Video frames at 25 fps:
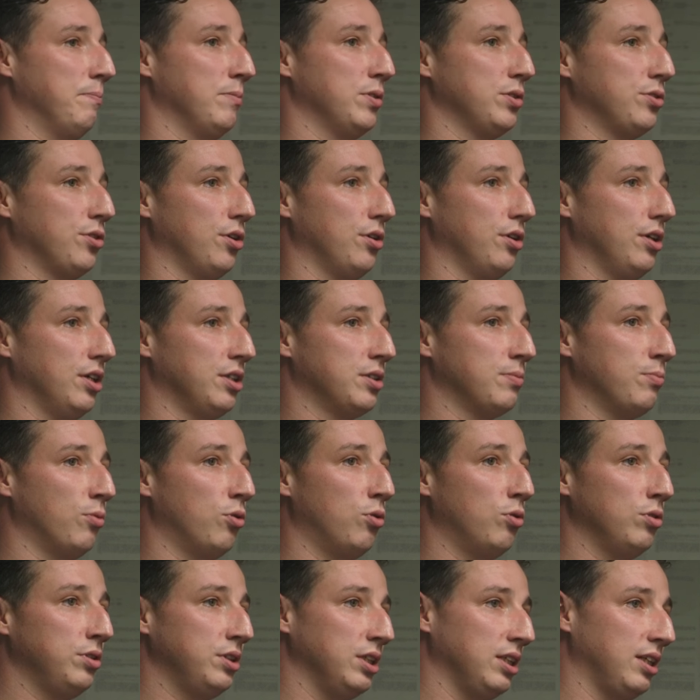So it's
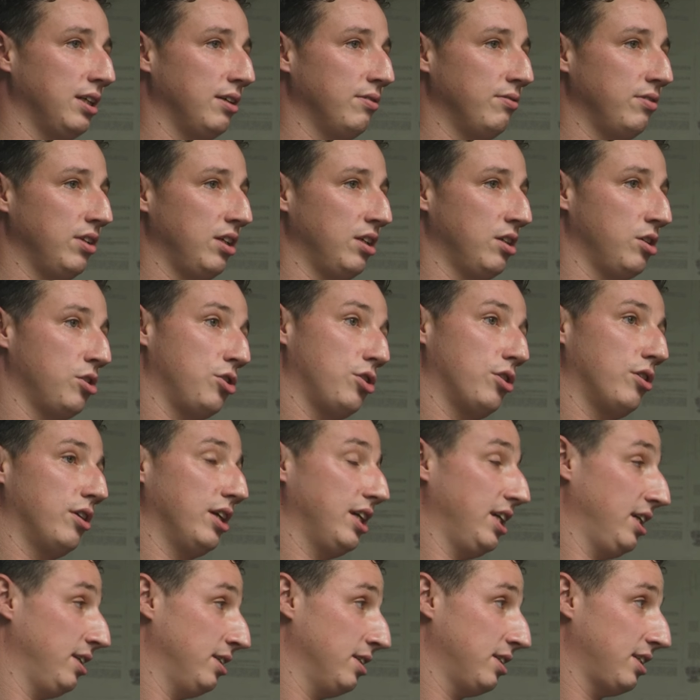more to give the insurer
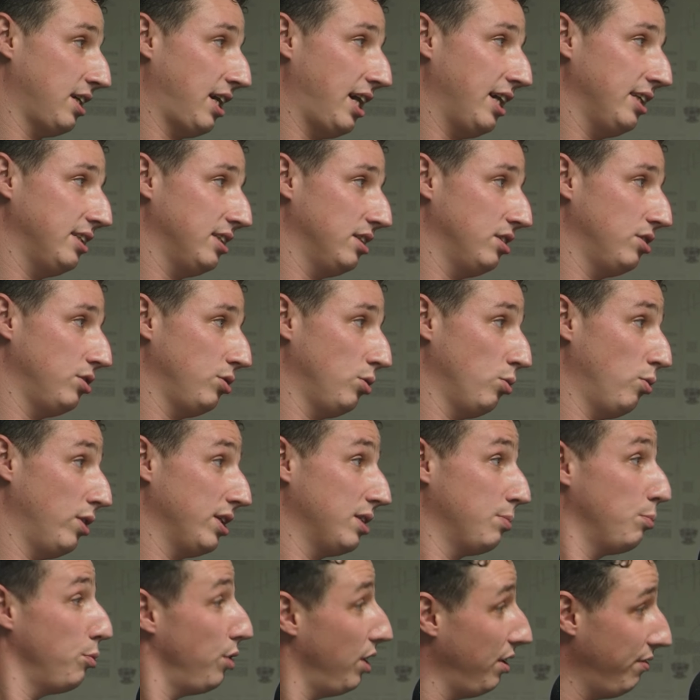insight as to
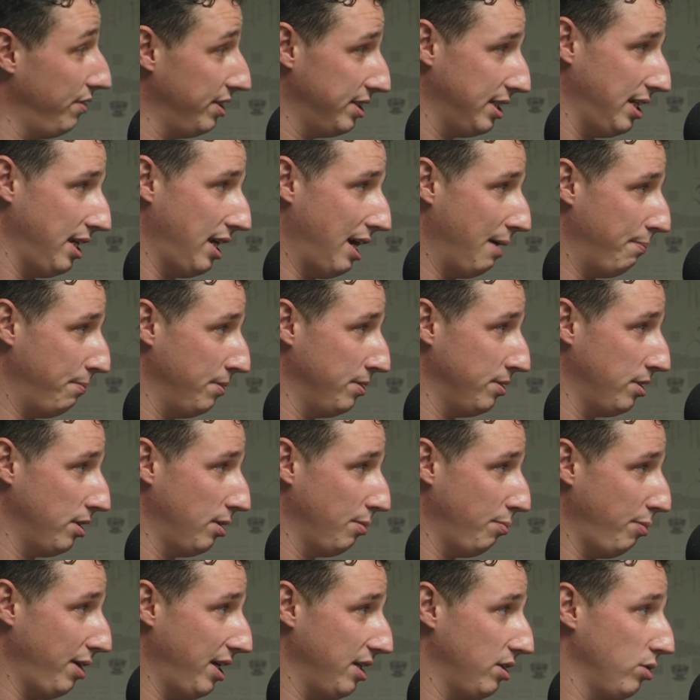what's previously happened to
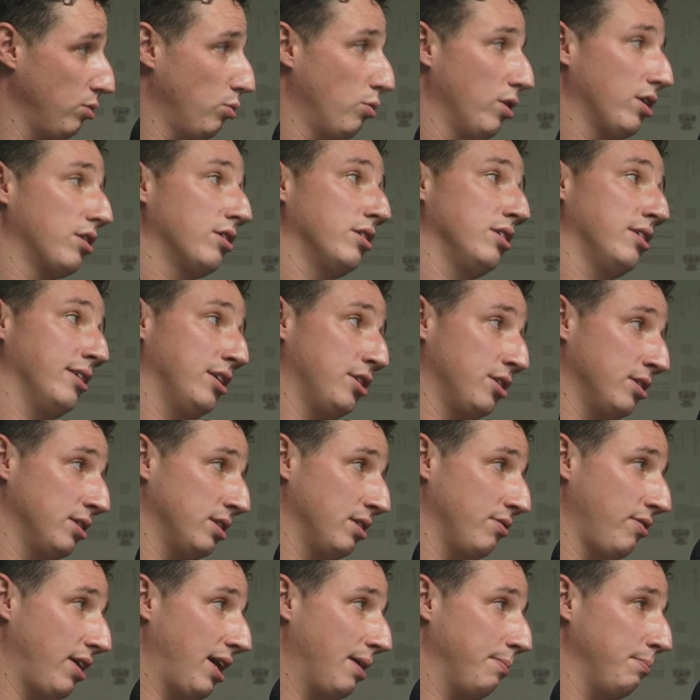the pet, what conditions
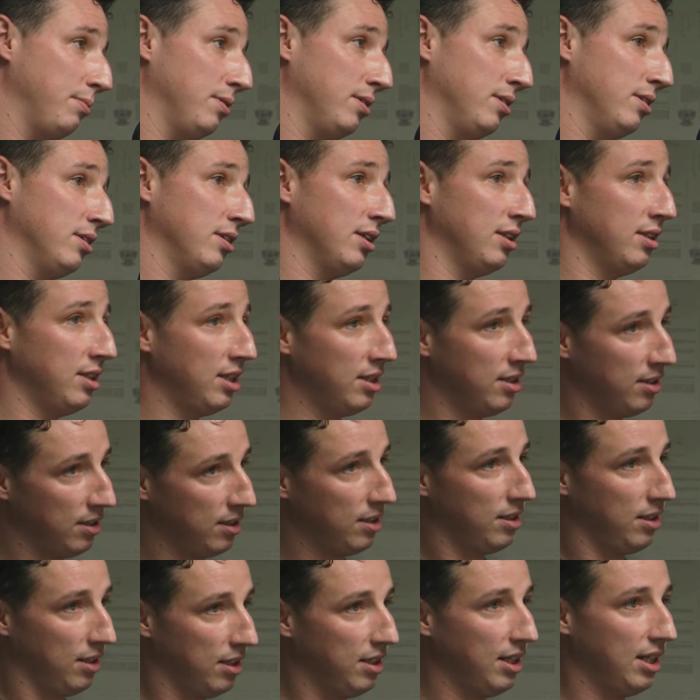have happened, and
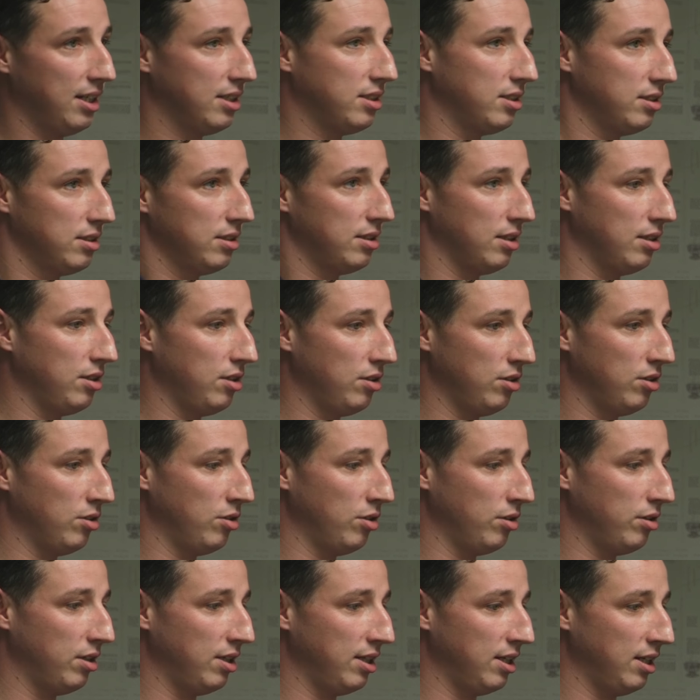then, yes,
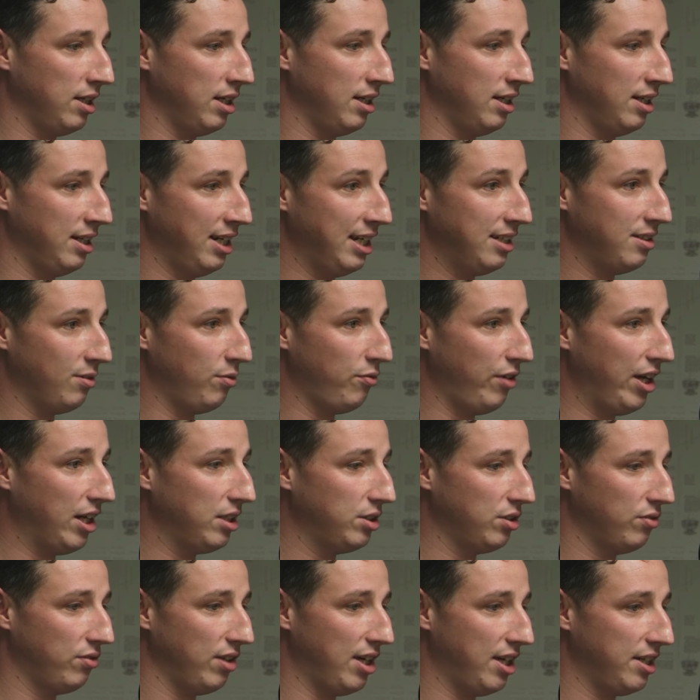a net
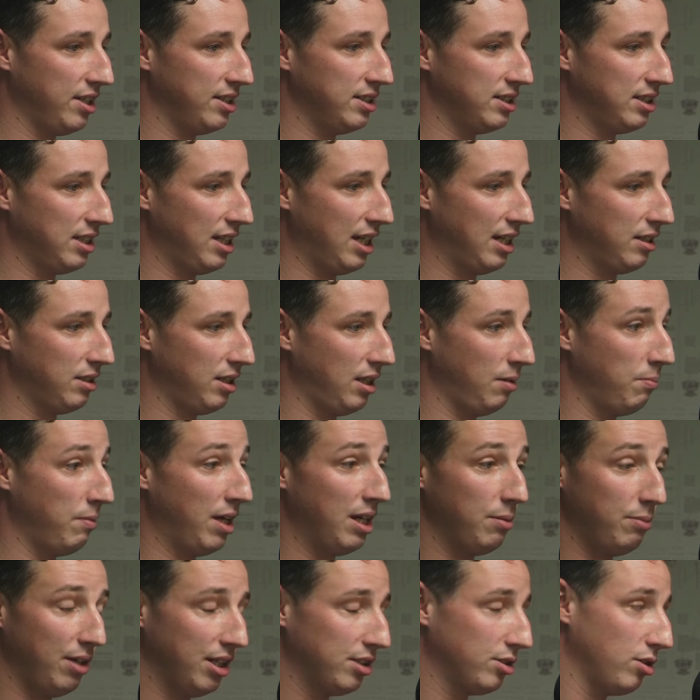effect of that is that there
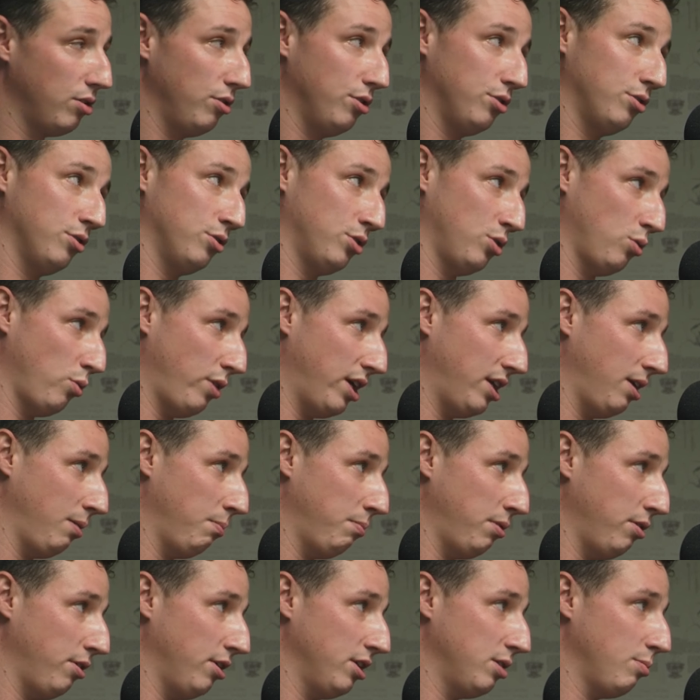may be exclusions or
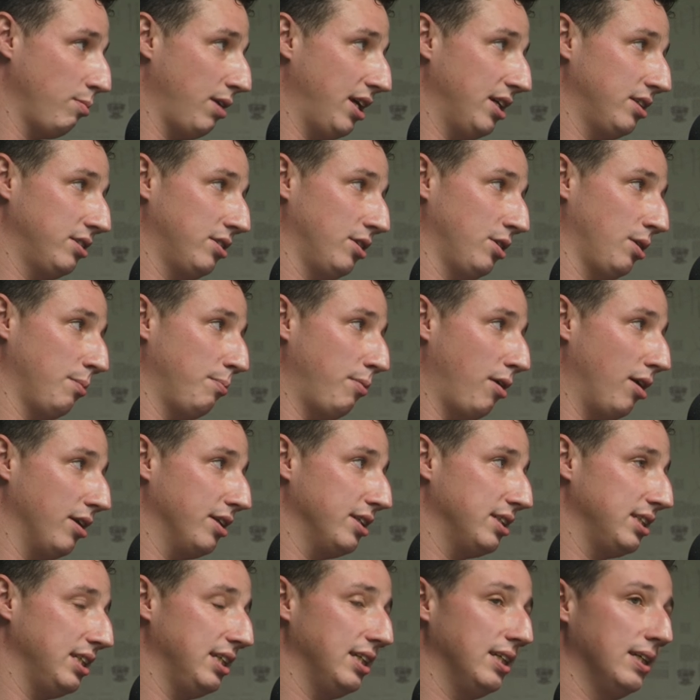waiting periods placed on the
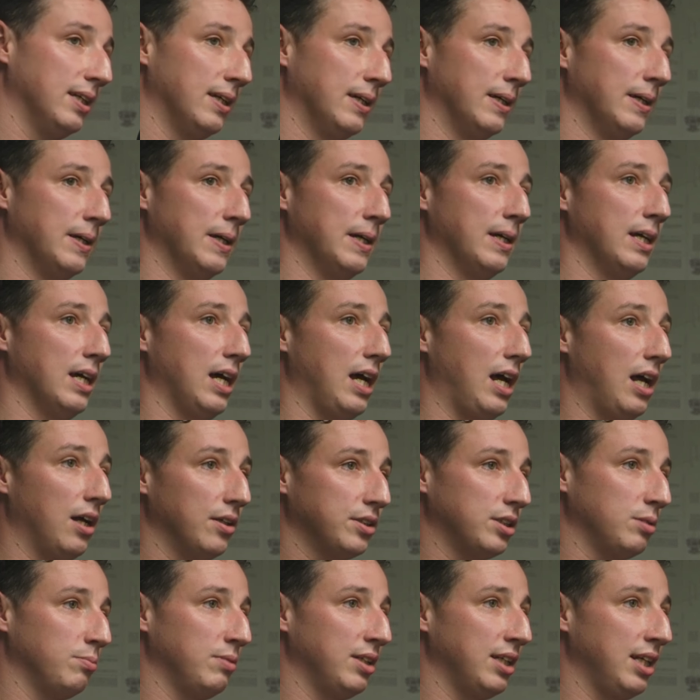policy.
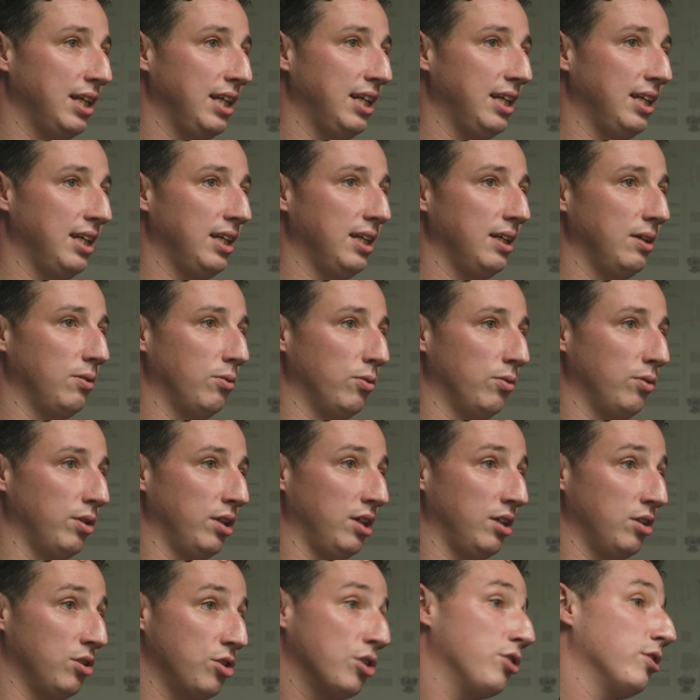Ultimately,
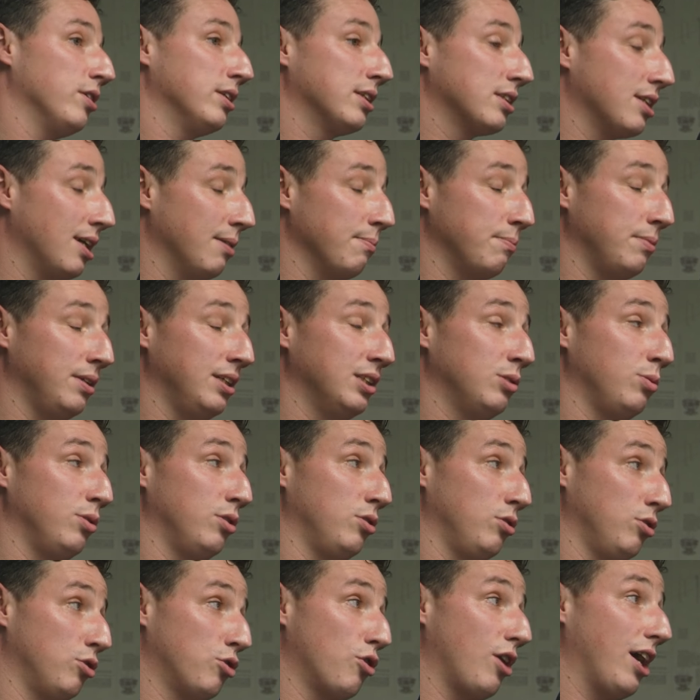the insurance companies, we
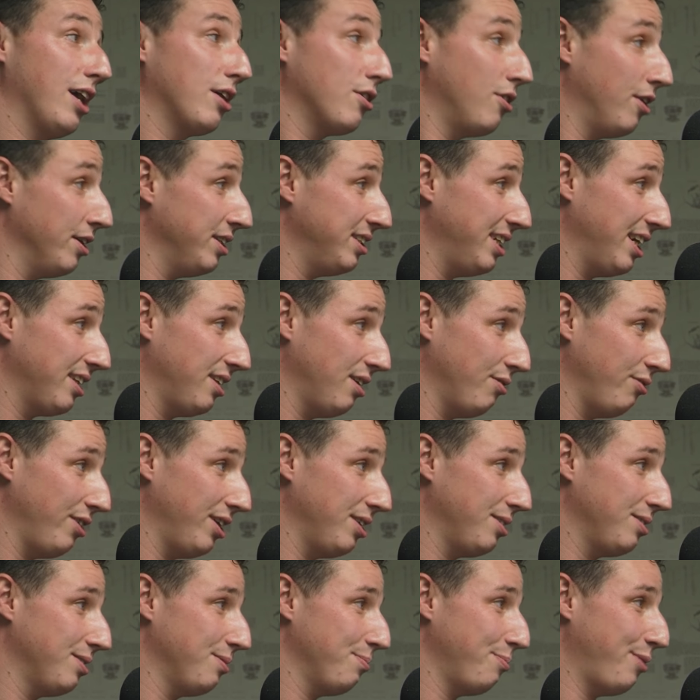do try to contact the
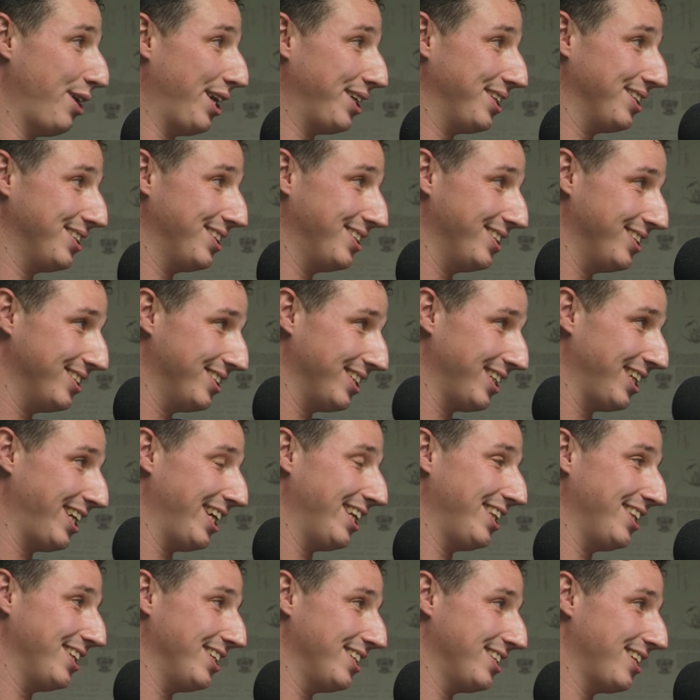vet practices and
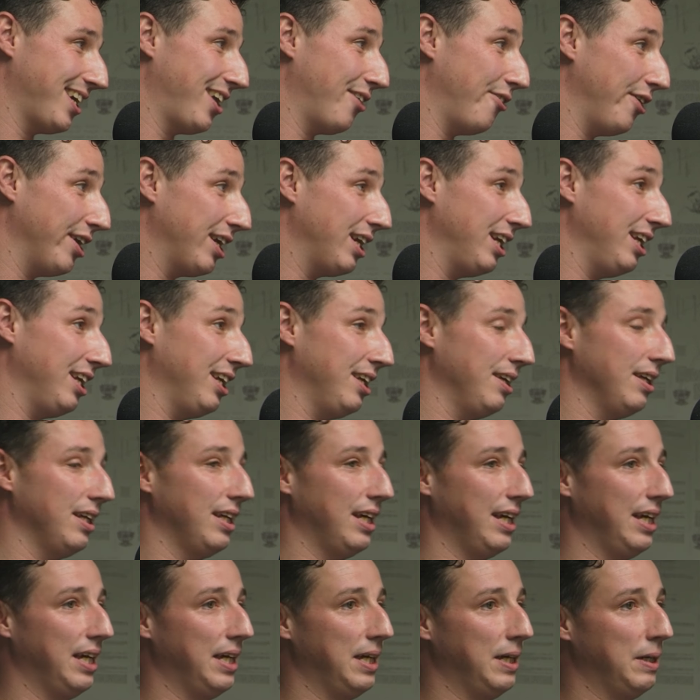get this directly.
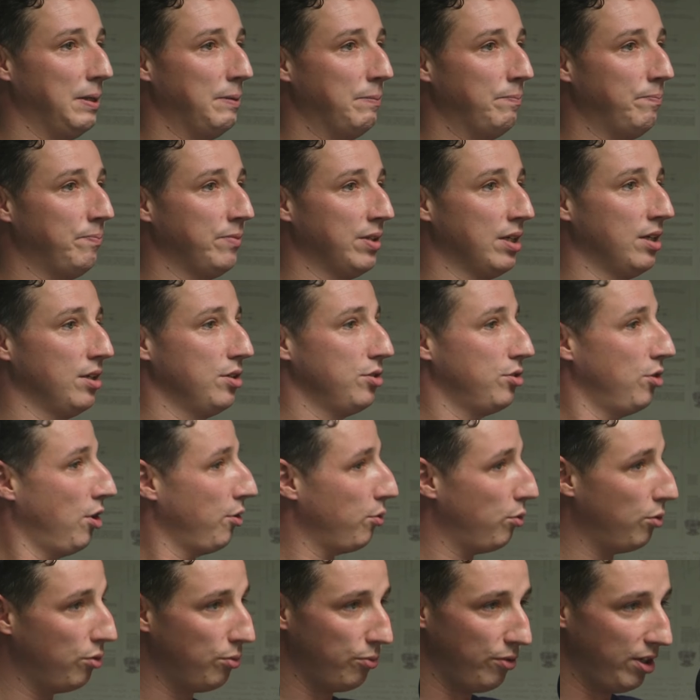
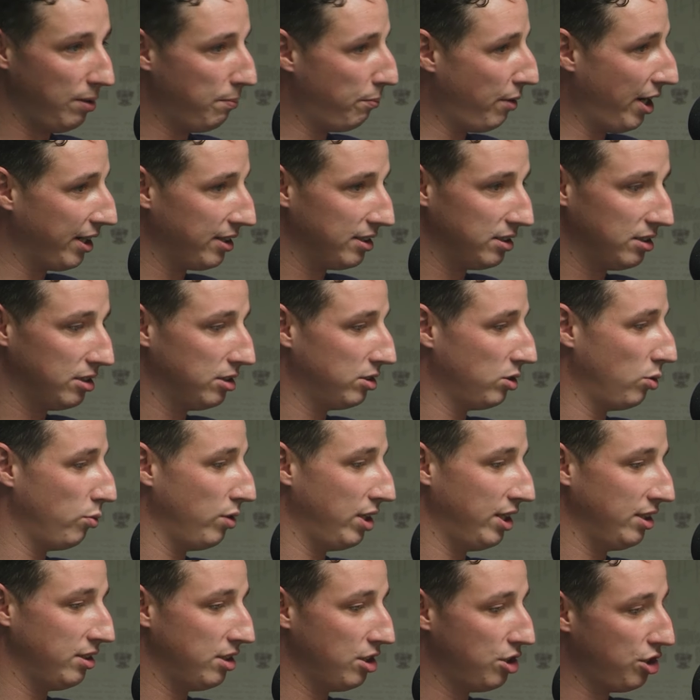Not all vet practices are
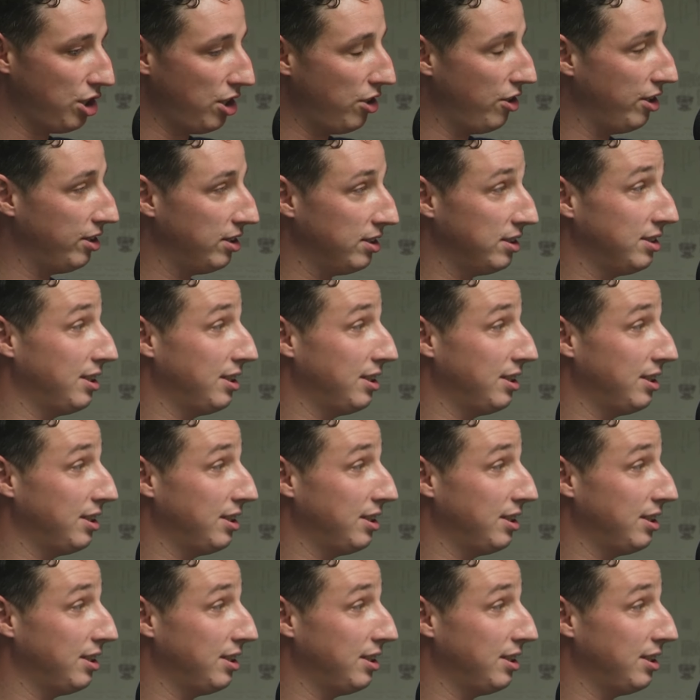willing to share it.